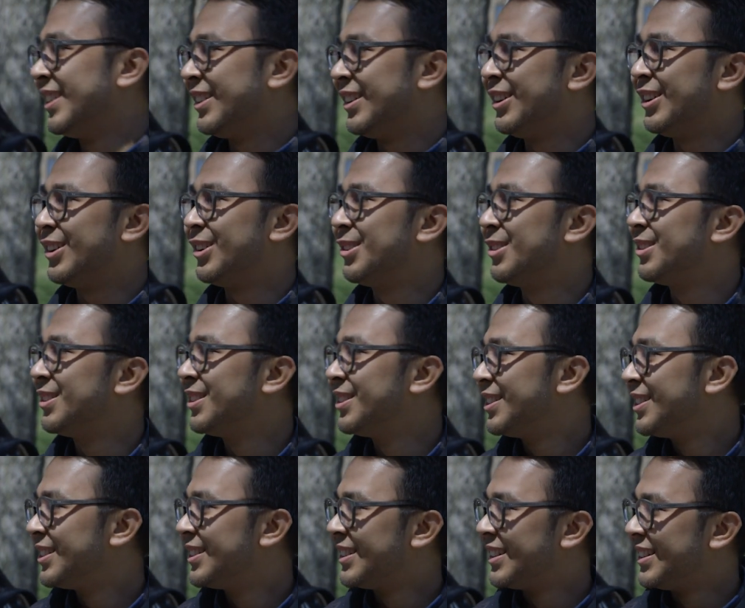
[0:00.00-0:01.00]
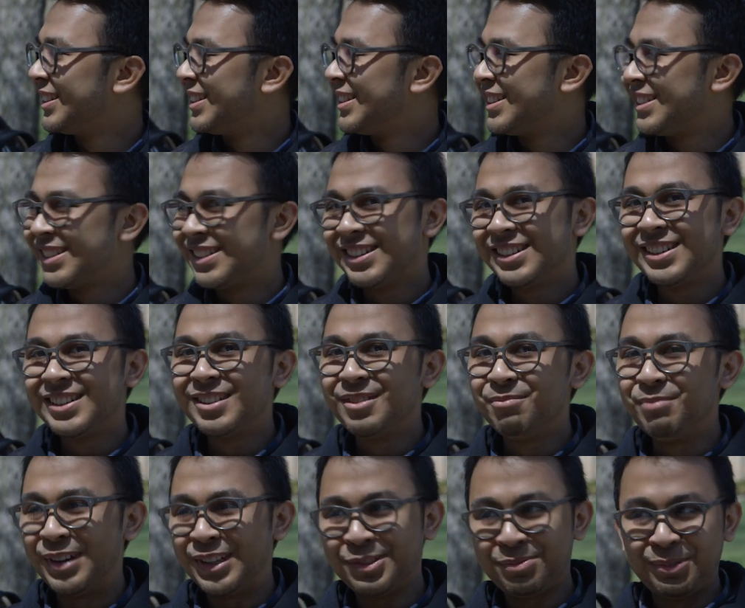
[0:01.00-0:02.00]
you know,
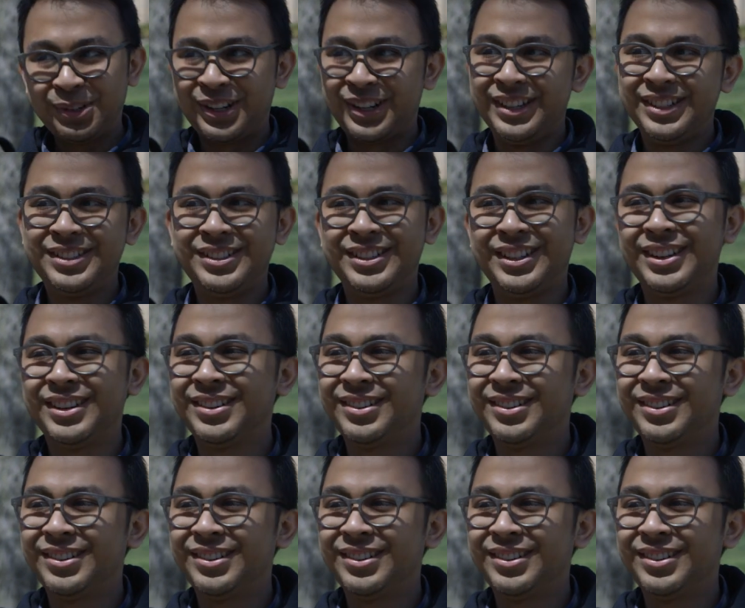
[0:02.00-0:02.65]
mesmerizing.